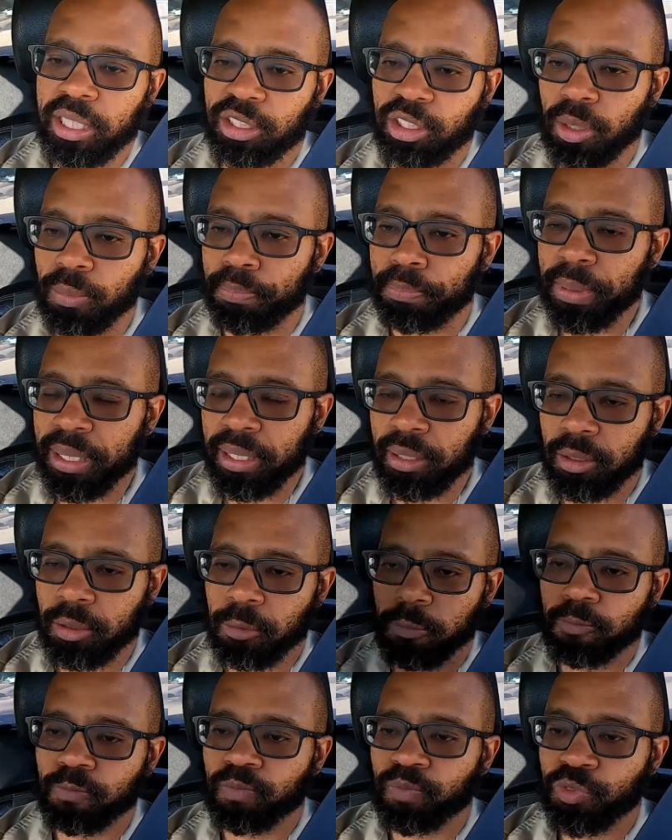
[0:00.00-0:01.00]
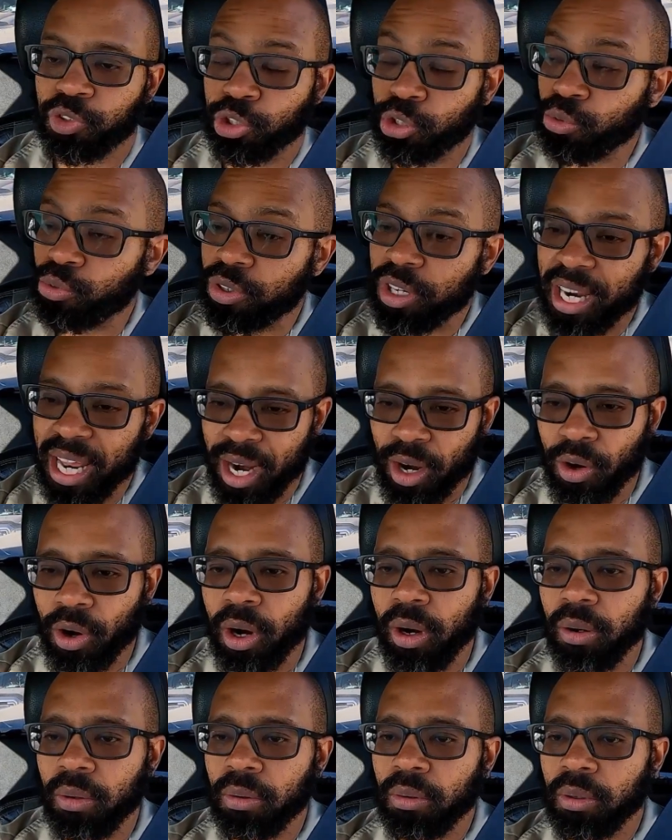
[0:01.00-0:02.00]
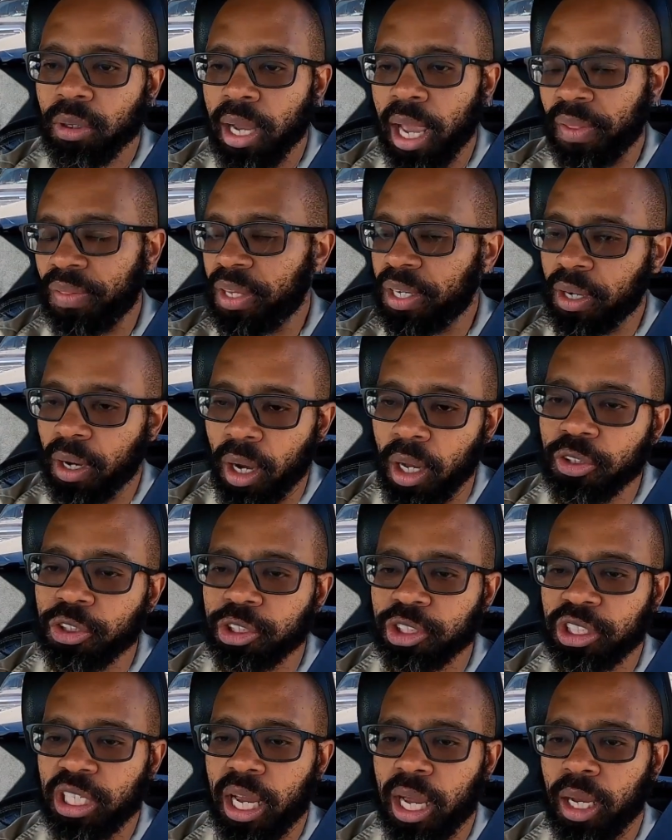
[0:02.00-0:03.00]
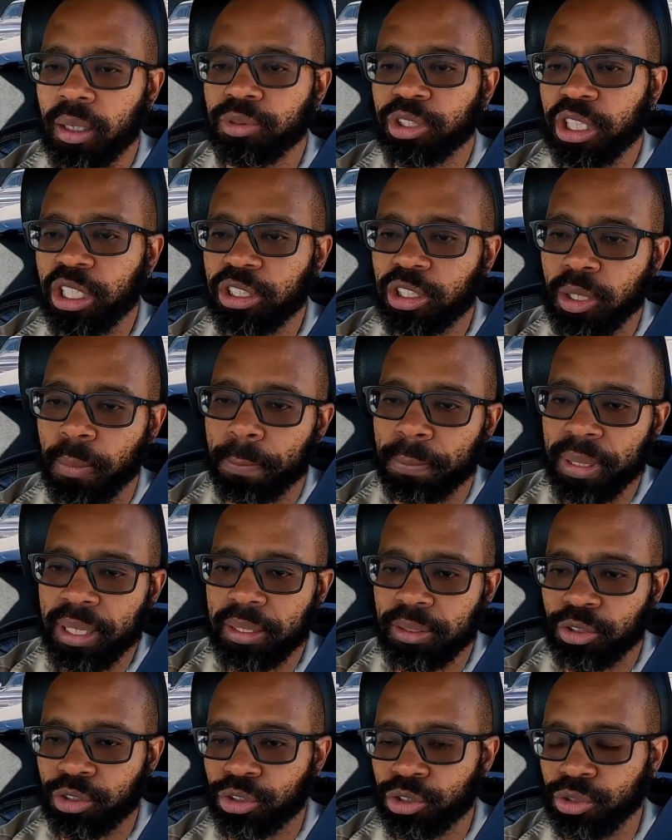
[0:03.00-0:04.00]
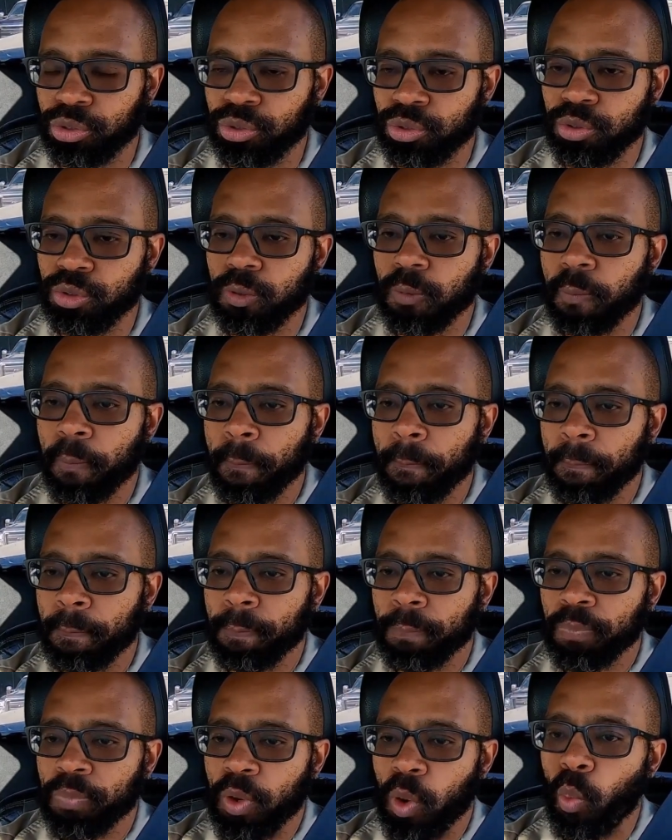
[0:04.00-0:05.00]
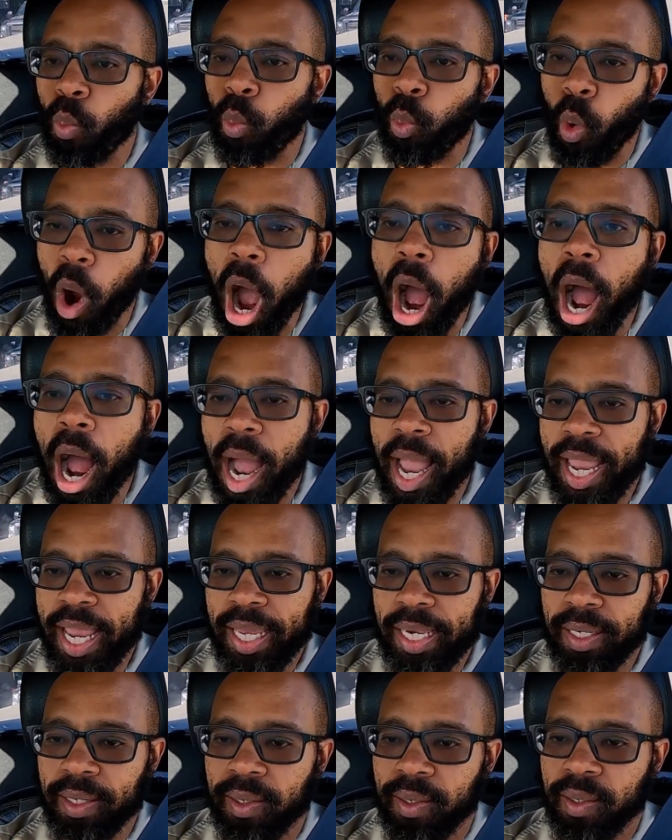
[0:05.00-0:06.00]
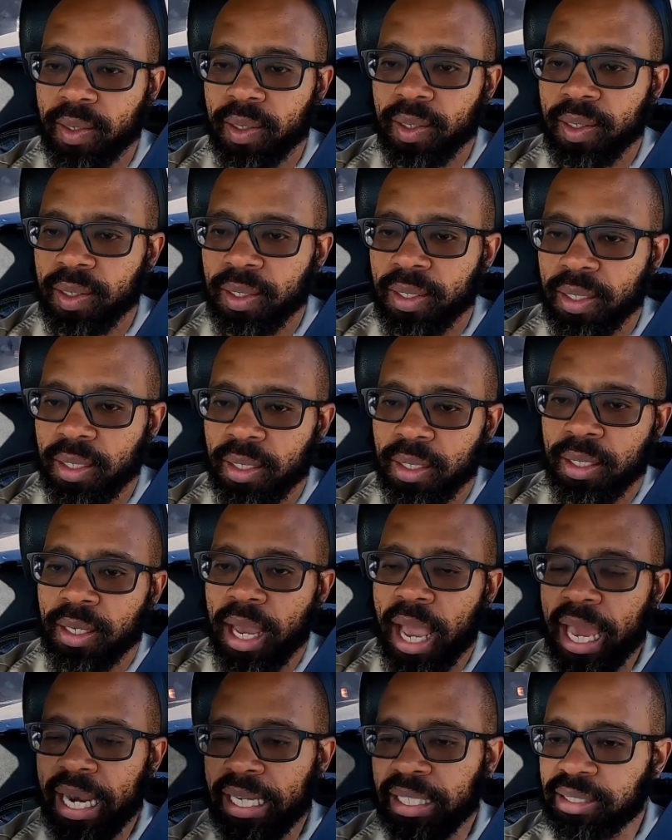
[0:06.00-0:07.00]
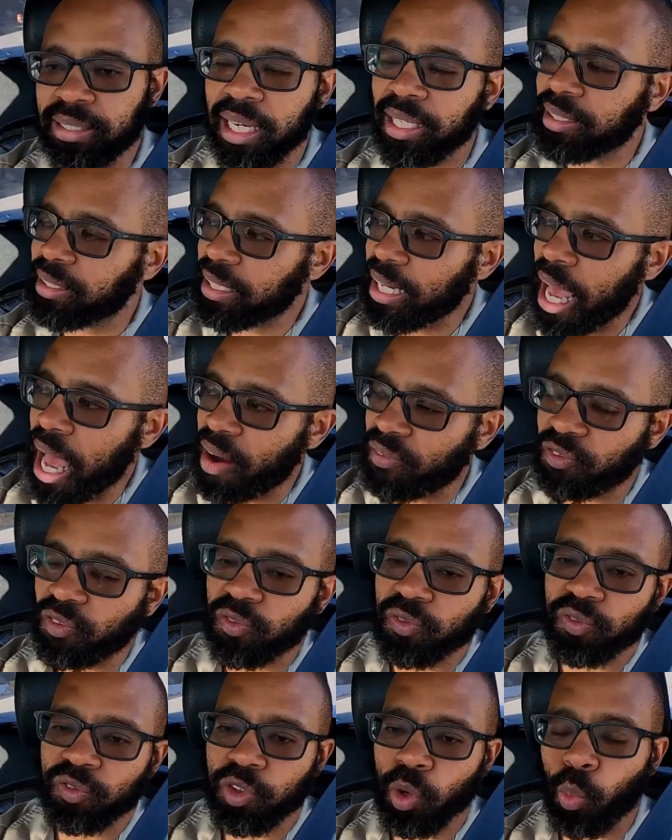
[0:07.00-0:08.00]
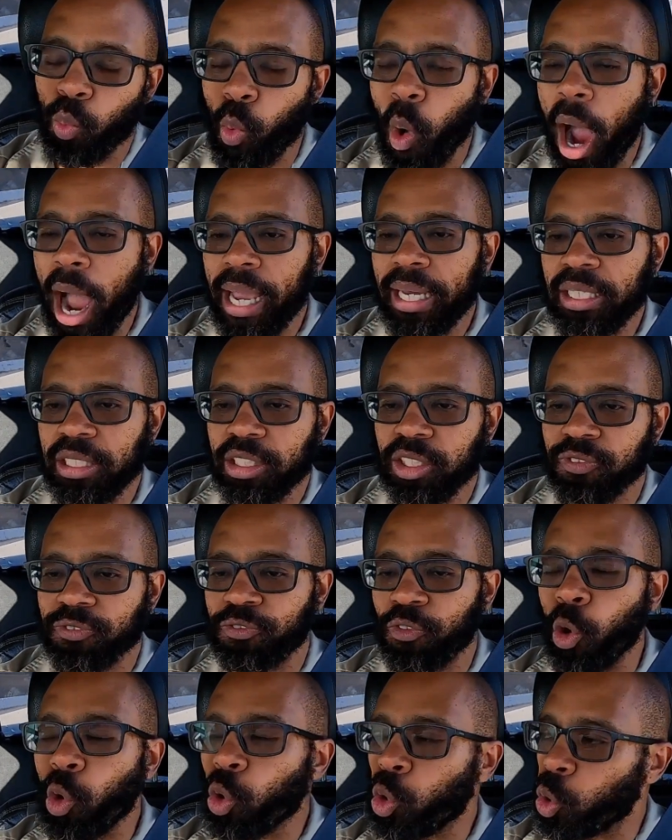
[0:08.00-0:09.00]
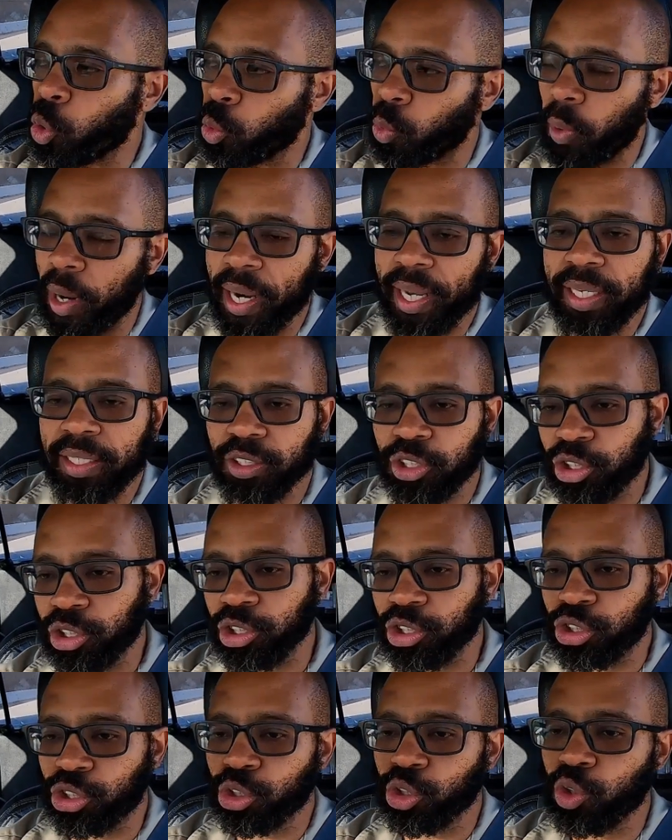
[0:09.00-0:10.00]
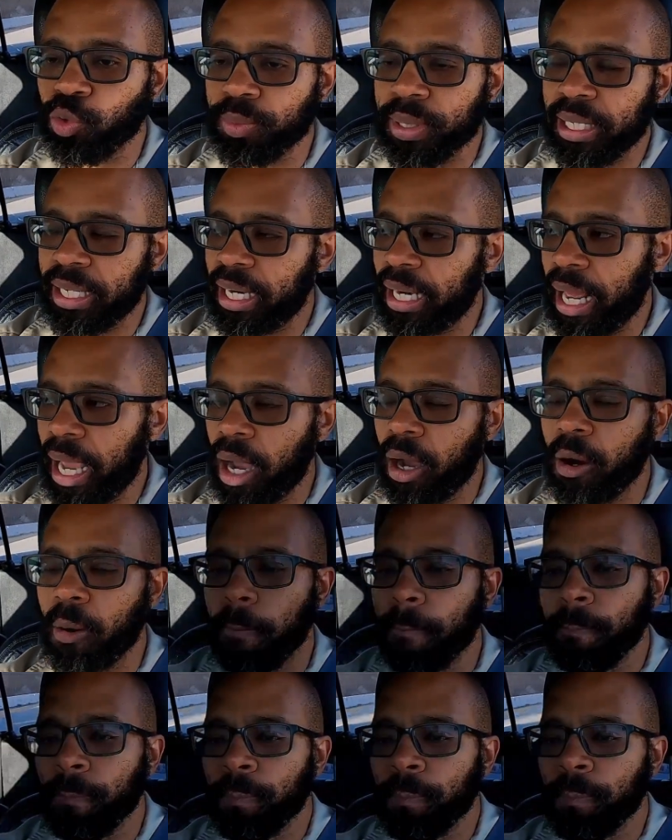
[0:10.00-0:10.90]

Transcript: it's a bit too narrow, and then other times it's a bit too wide, and it doesn't have the widest focal range to zoom in and out.